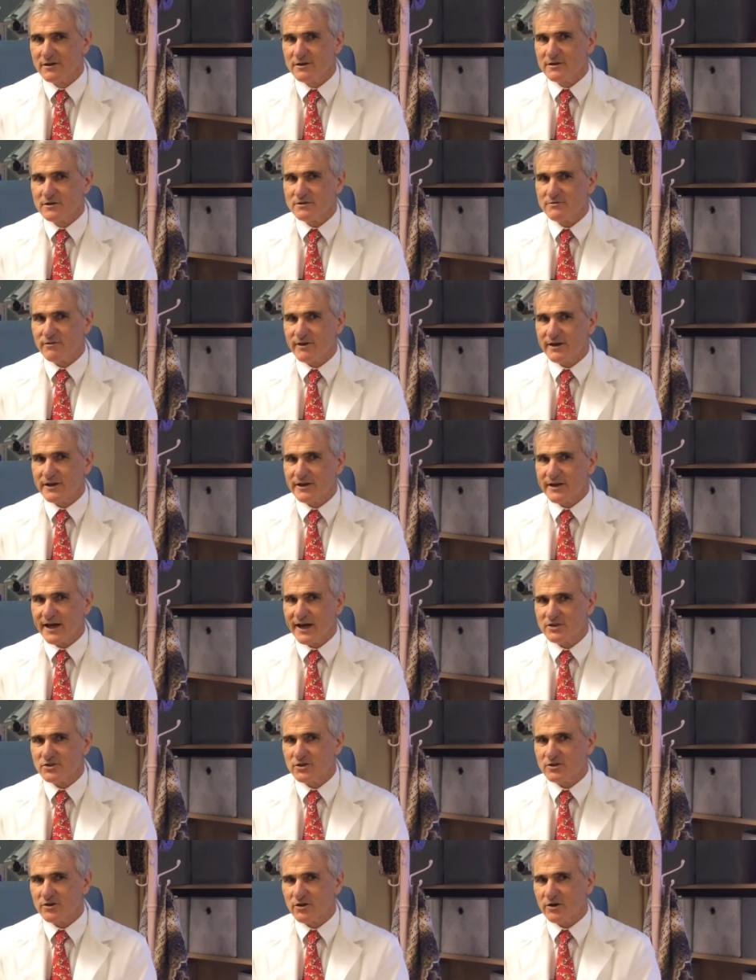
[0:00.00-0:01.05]
It's
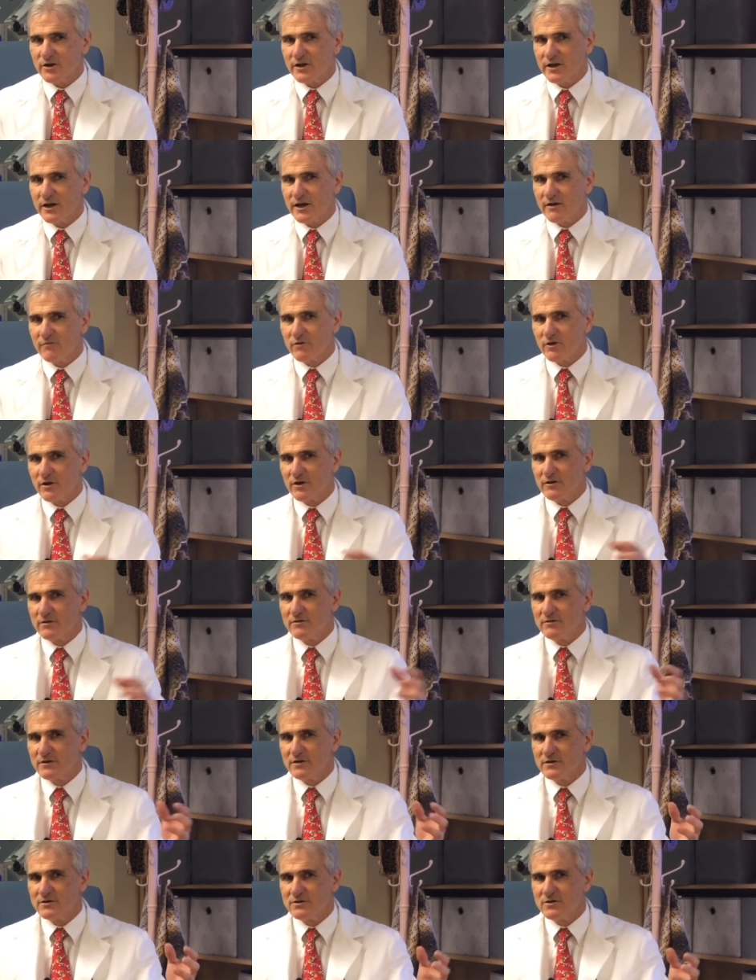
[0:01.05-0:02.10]
fantastic. They're going to have
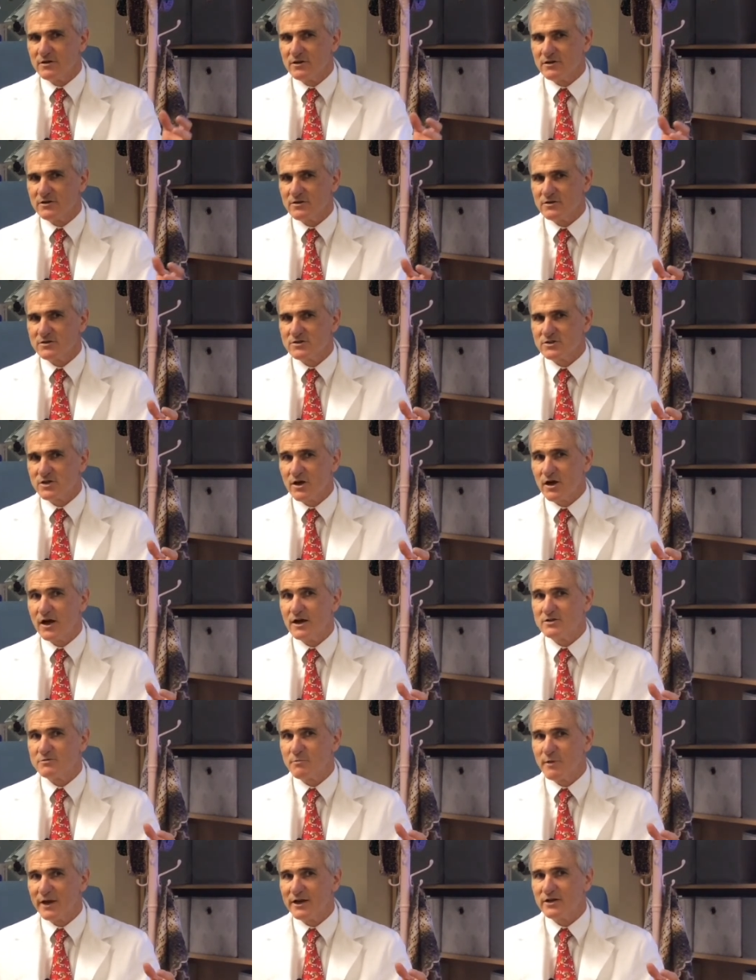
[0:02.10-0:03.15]
it's
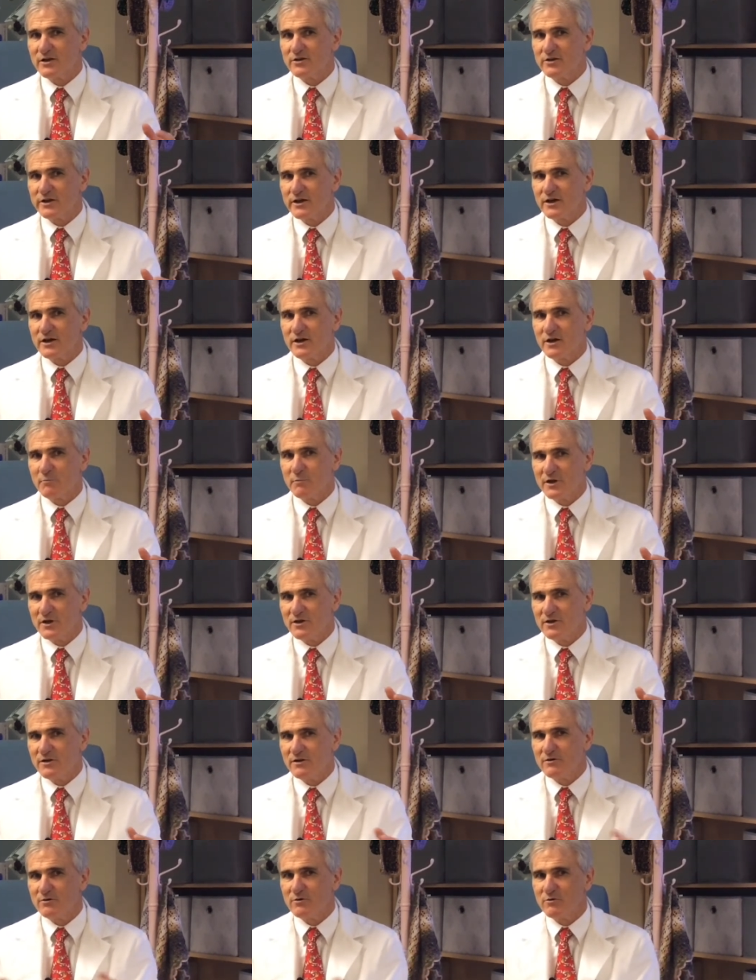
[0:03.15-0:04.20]
cosmetically going to
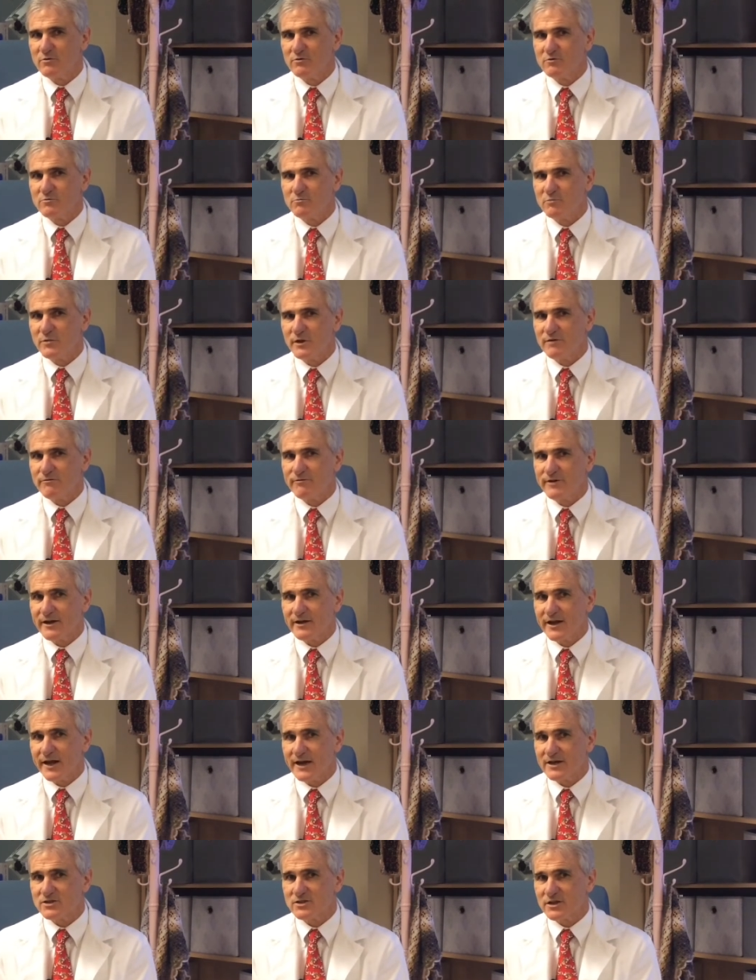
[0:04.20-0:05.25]
be
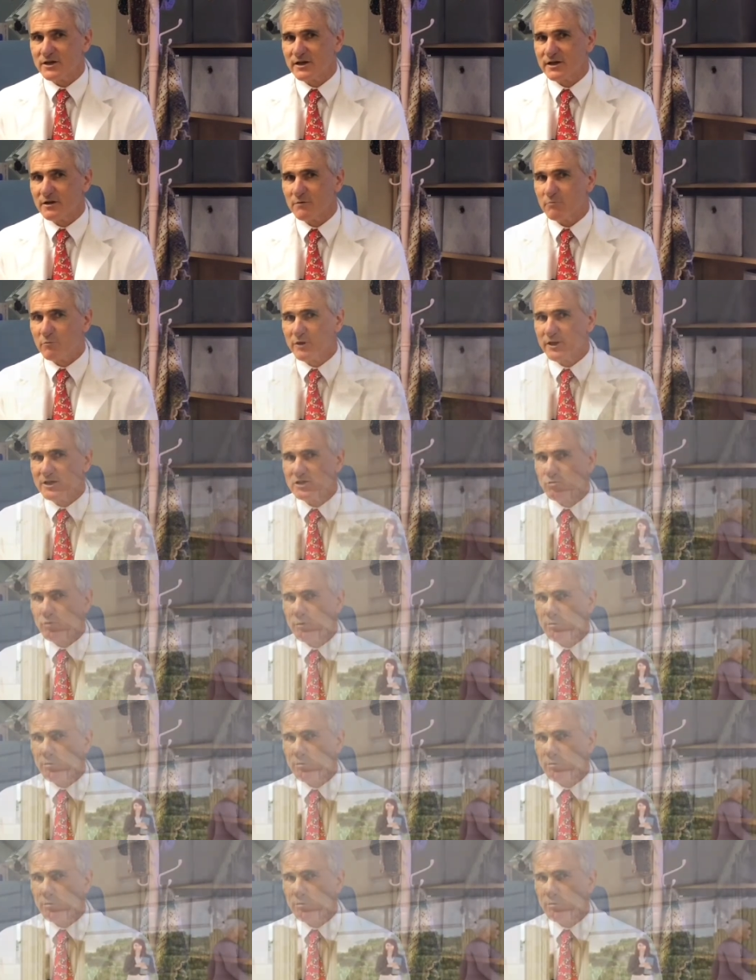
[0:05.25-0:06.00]
fantastic, and a place where